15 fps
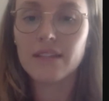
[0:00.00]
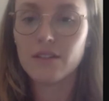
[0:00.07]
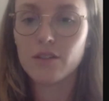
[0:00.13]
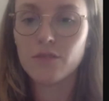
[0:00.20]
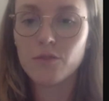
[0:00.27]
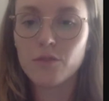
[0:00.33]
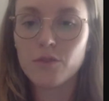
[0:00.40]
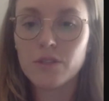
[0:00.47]
that
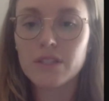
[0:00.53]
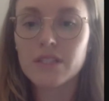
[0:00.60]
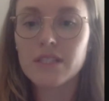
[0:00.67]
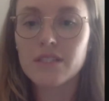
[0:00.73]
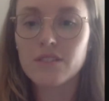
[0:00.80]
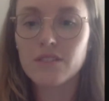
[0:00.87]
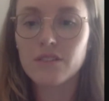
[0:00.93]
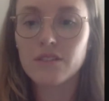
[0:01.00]
GraphQL does
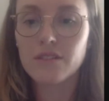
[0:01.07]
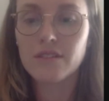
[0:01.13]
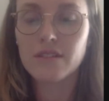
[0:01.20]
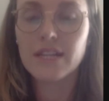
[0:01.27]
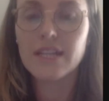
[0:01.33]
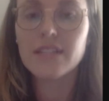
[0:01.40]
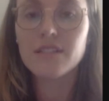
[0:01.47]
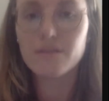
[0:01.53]
not
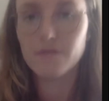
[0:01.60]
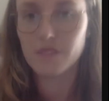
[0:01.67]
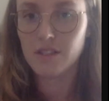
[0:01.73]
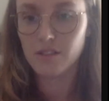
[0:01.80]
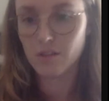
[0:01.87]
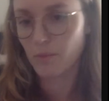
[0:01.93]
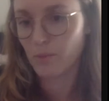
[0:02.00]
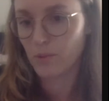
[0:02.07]
natively
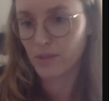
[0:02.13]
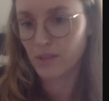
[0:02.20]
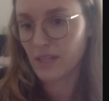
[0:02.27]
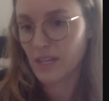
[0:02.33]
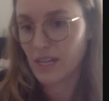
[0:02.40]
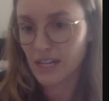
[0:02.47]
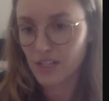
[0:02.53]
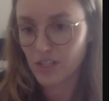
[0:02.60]
support
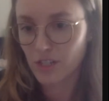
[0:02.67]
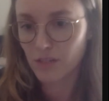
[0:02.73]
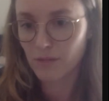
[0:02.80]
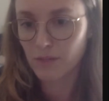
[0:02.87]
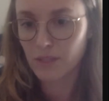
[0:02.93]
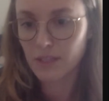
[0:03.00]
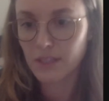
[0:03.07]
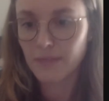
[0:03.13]
caching,
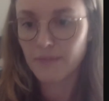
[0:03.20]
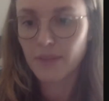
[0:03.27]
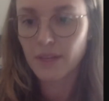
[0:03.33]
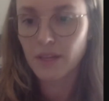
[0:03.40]
really.